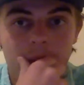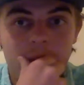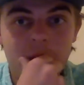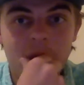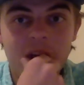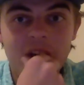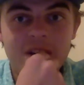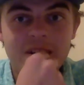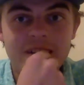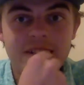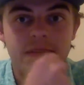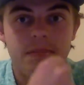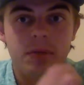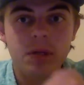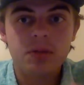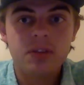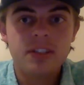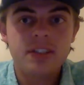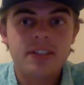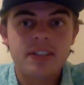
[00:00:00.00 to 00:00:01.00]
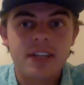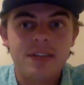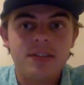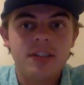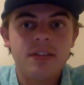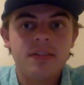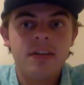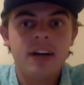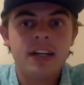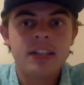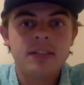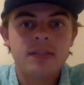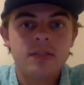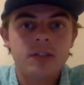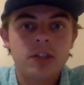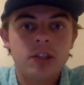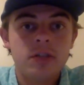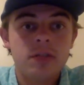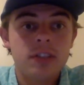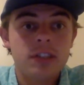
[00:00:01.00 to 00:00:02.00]
product is a built-in safety device
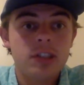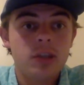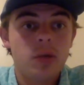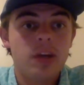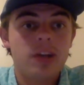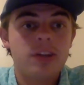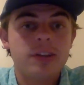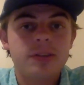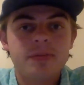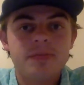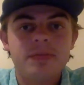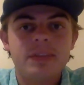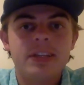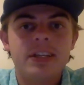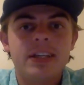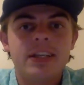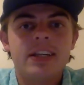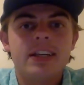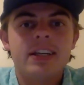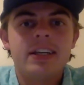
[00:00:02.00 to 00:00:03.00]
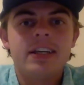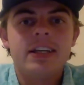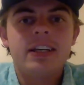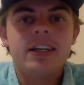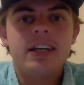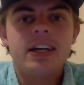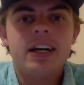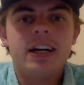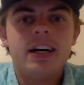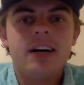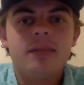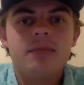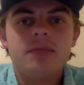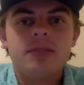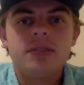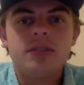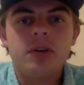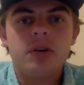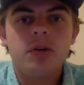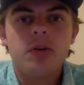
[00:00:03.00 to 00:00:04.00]
for fishing waders.
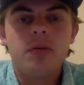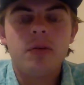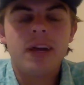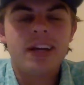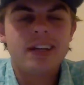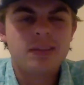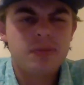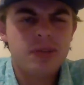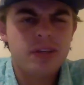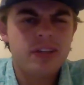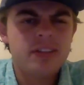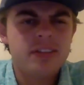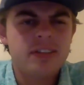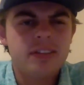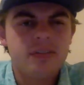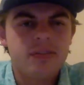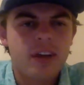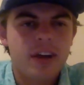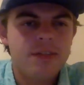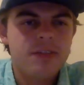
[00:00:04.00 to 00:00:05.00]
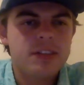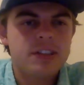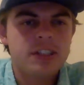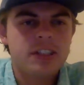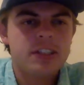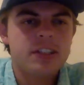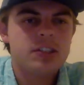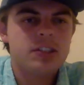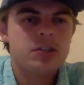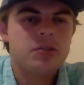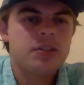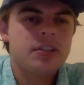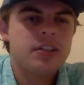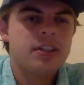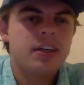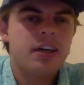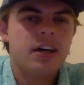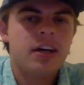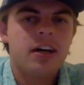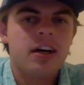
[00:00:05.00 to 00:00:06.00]
So my experience in the fly fishing
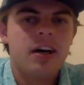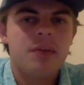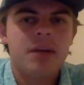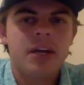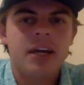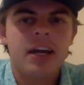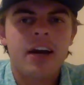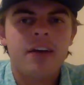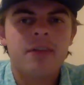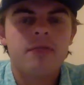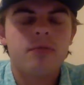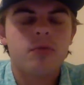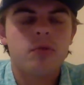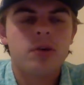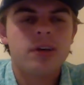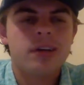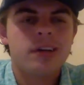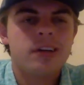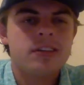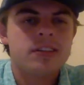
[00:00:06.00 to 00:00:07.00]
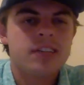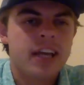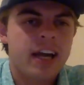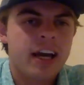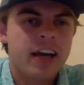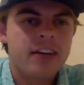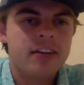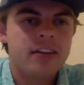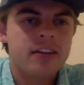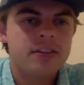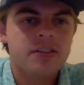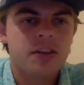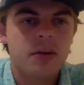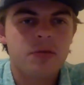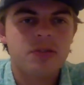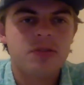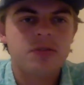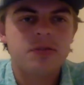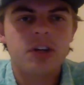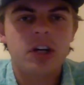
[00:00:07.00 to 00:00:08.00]
industry, I'm a guide of 4 years. I guide in the
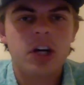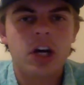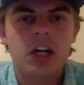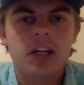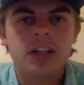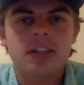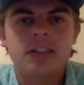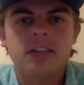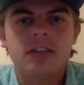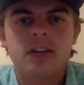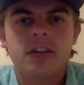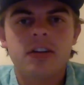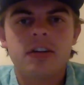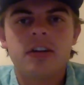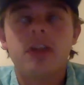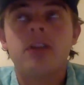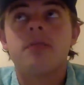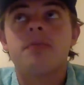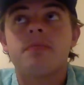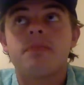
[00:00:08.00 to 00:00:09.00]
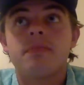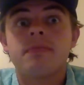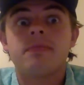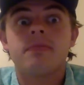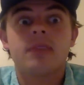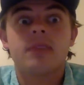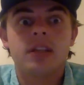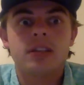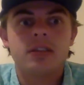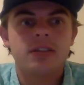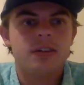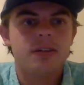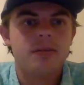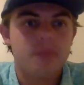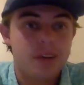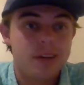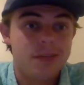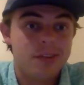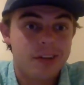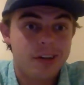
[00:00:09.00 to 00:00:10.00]
summers for college or to
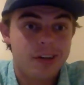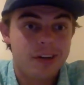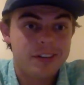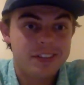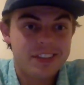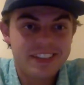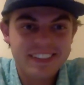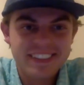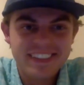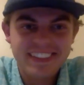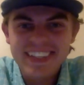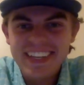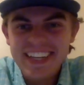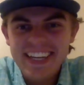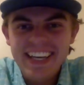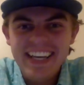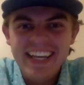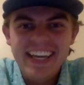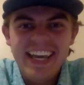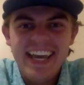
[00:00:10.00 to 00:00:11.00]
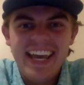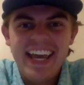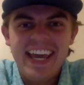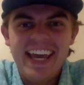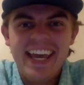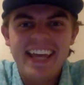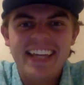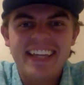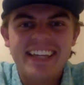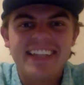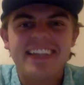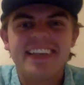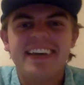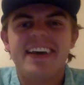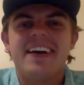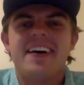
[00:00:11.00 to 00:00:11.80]
pay for college. and